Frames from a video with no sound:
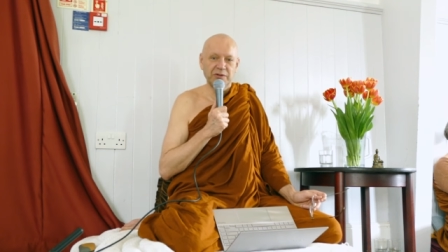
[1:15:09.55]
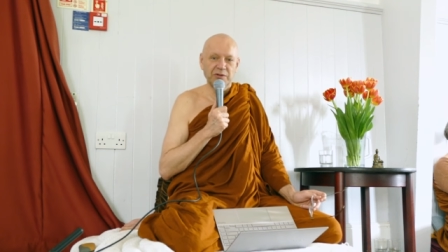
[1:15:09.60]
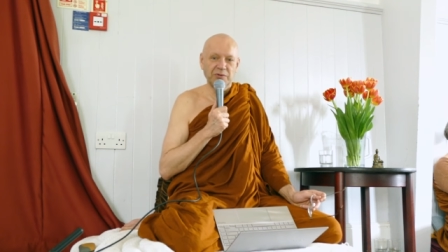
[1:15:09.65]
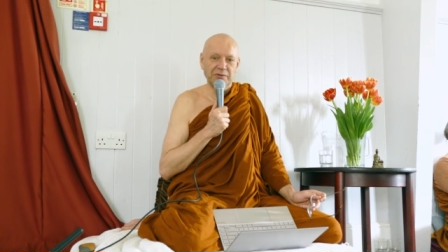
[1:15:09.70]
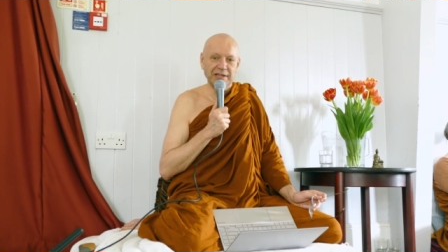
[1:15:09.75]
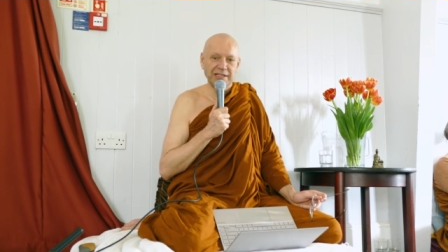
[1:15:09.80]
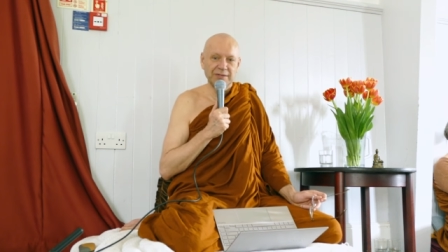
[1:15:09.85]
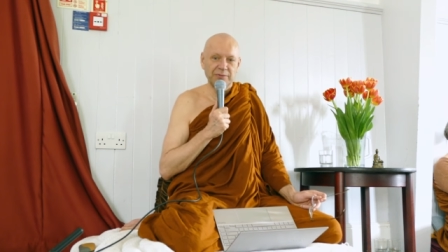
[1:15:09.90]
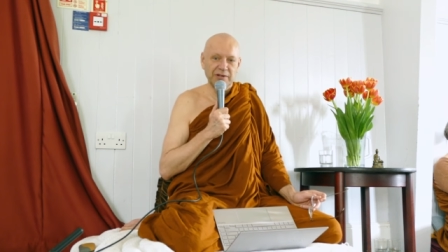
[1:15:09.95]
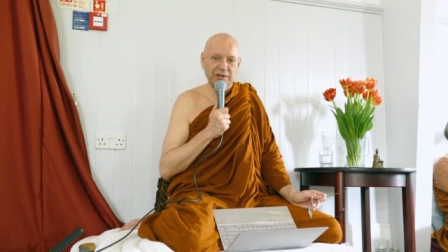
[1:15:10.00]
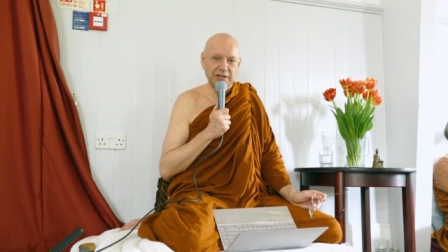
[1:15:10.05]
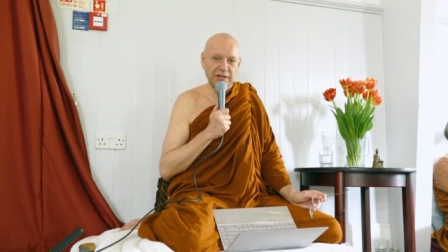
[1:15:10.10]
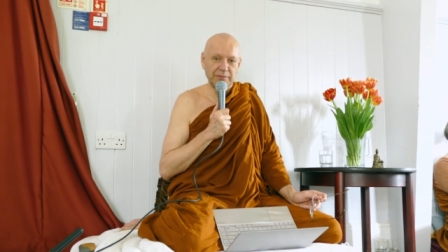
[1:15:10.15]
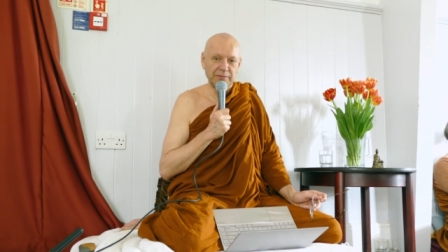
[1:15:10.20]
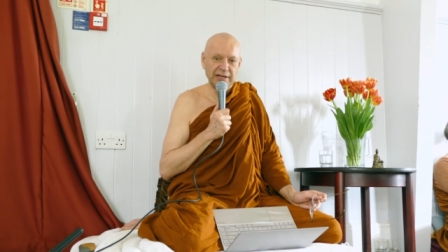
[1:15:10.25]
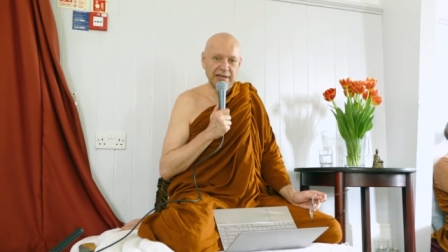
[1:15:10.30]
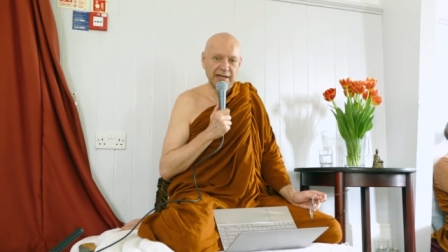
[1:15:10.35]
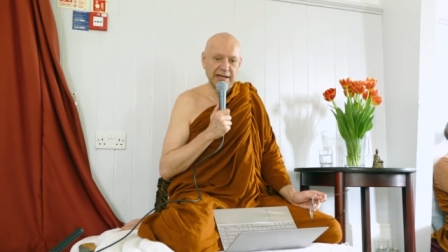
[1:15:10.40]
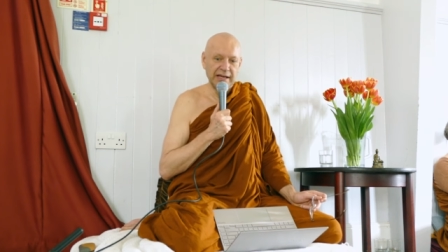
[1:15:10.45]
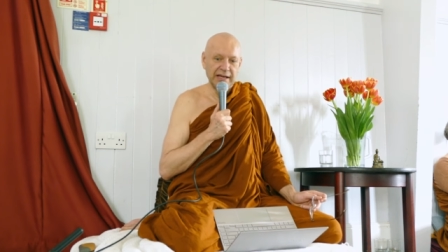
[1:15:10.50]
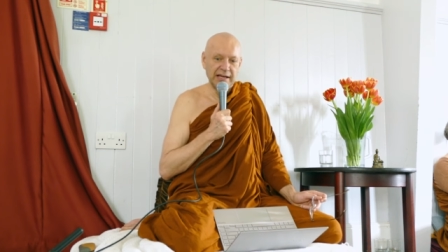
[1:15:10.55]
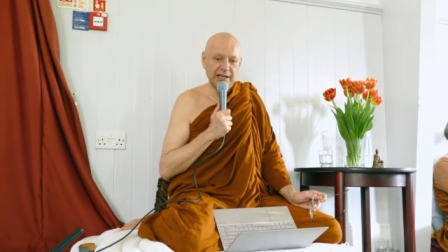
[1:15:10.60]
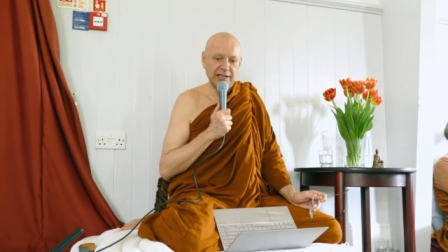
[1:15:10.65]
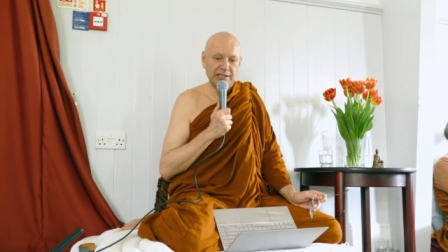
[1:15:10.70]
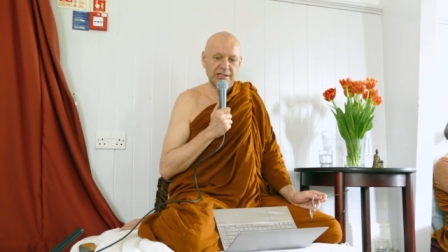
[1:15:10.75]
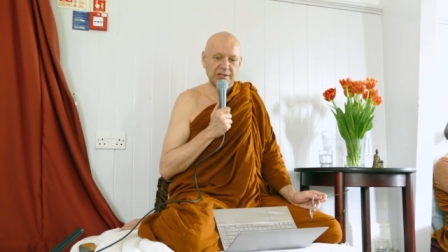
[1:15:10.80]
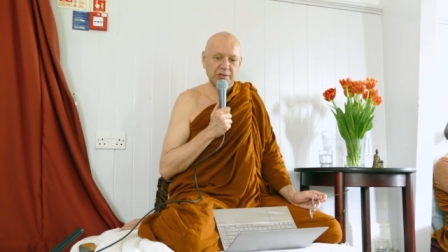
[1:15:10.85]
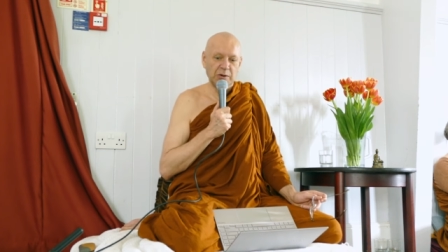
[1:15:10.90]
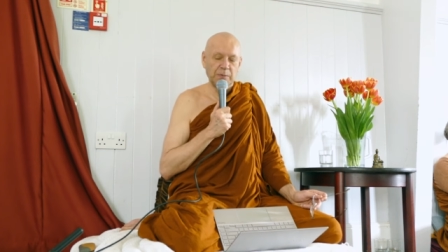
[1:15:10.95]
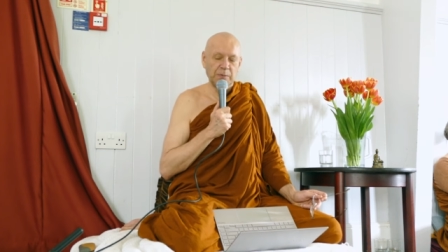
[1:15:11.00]
Otherwise, we're going to be
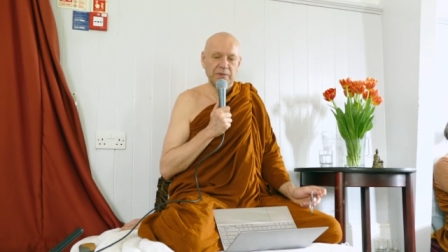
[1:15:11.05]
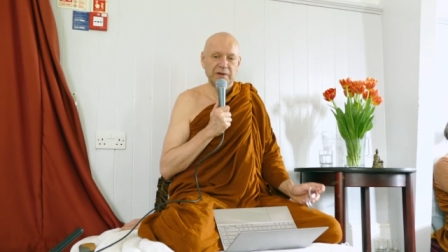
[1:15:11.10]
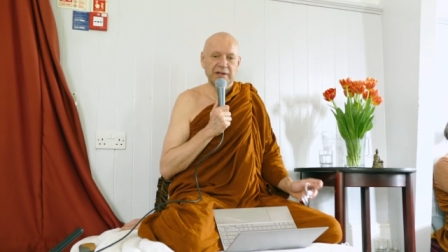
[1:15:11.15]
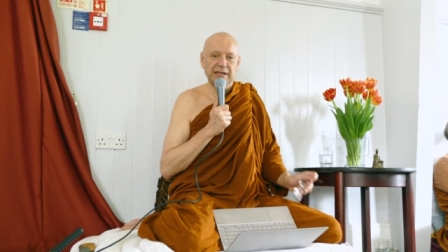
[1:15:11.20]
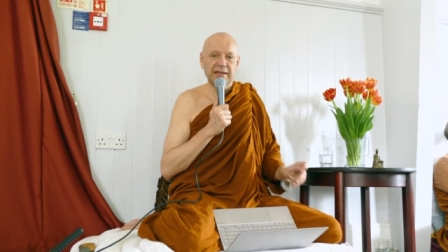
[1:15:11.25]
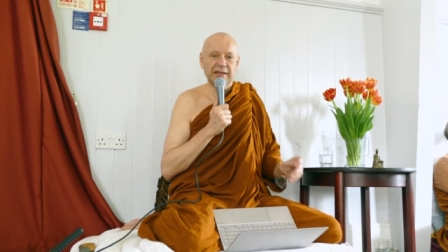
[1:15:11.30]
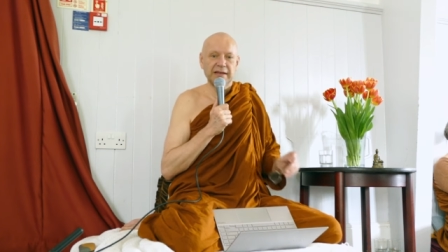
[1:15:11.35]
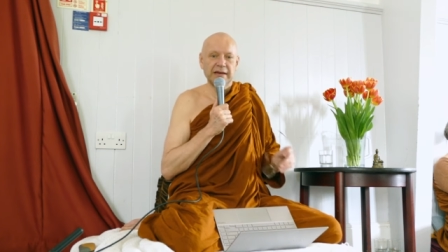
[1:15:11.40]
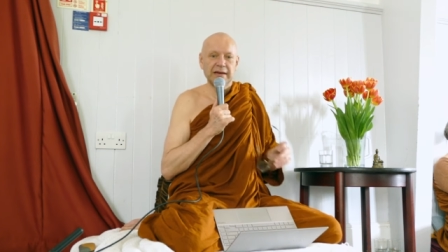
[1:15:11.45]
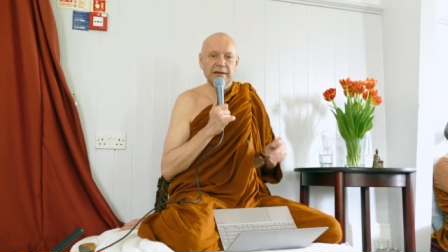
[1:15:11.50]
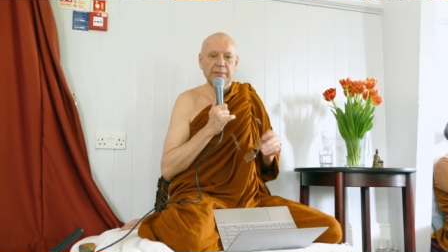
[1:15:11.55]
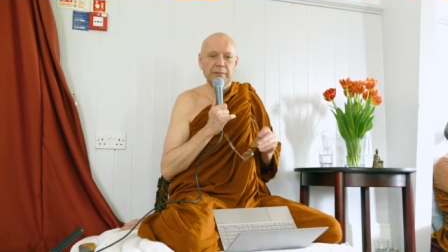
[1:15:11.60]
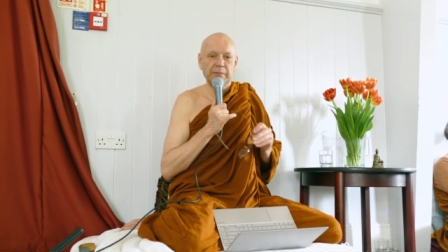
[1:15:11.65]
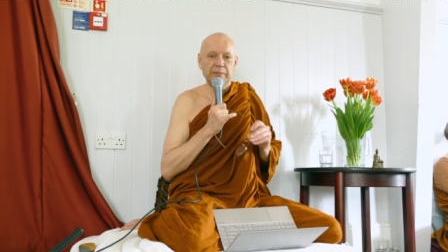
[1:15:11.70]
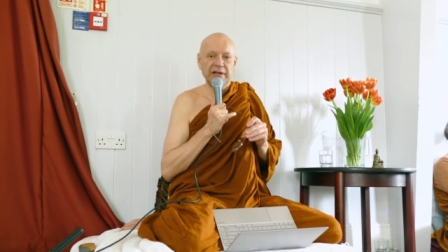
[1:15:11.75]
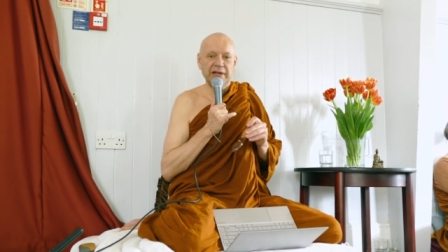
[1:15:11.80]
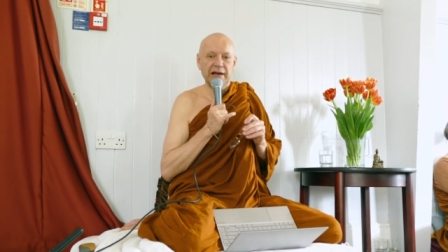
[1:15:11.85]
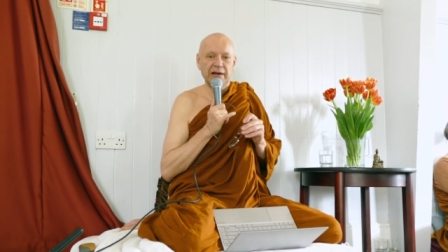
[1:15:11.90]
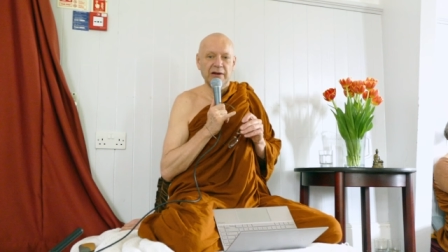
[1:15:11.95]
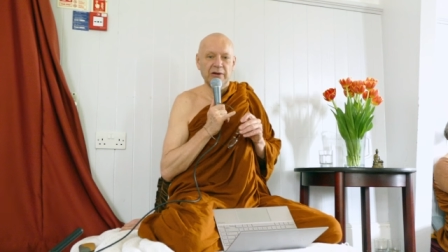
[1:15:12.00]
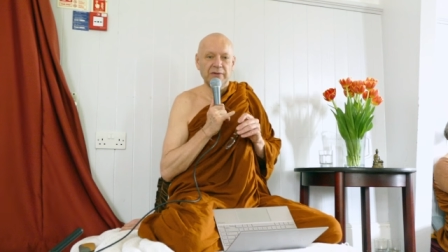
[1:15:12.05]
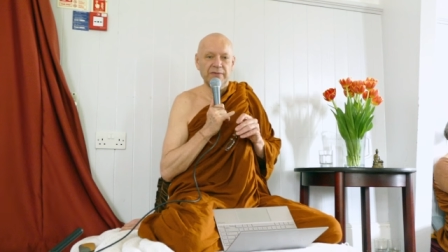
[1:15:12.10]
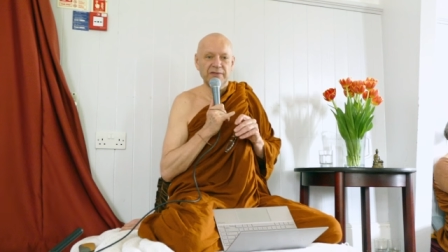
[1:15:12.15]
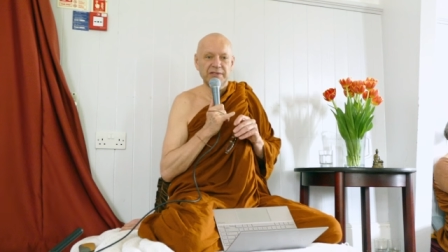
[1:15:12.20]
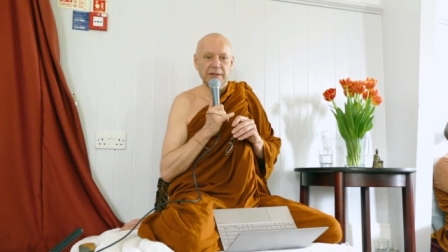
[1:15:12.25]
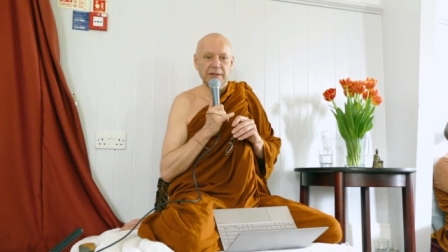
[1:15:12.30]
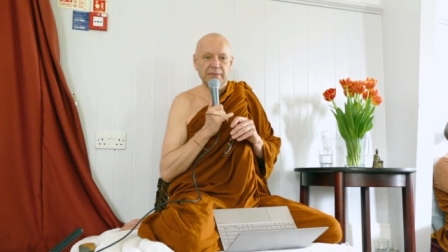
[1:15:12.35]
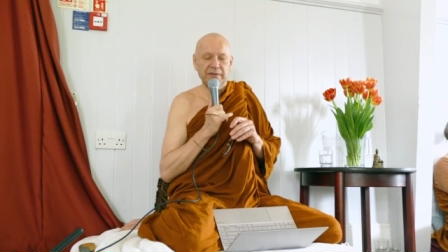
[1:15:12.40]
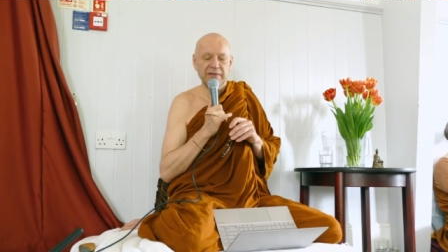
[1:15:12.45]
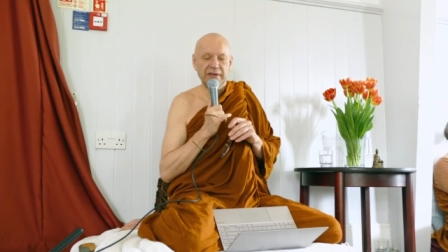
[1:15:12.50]
stopped in the middle of
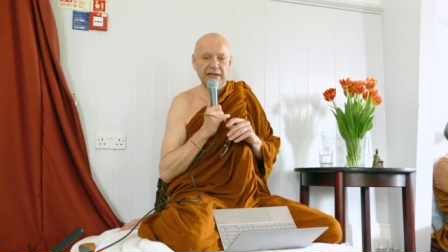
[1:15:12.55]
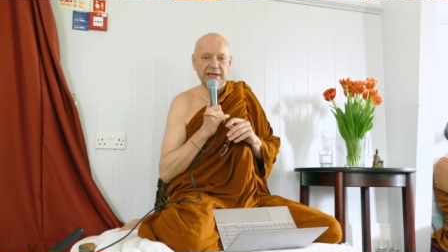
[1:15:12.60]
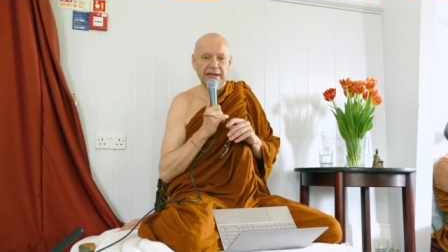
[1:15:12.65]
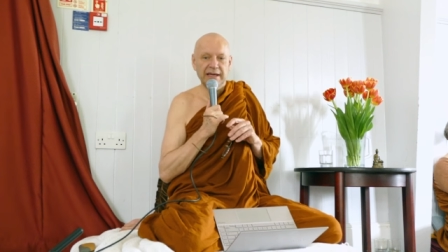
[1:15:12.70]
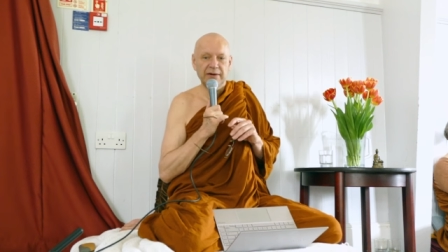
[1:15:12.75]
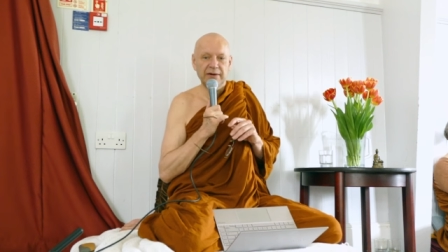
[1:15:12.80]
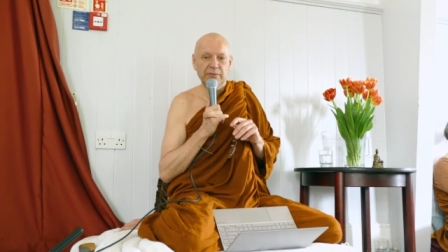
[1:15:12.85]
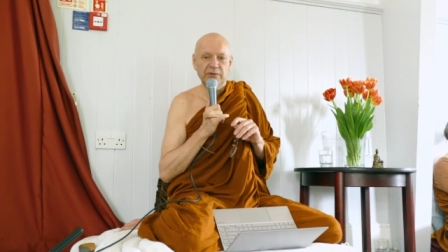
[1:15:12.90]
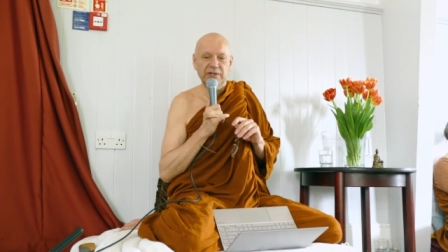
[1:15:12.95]
something here,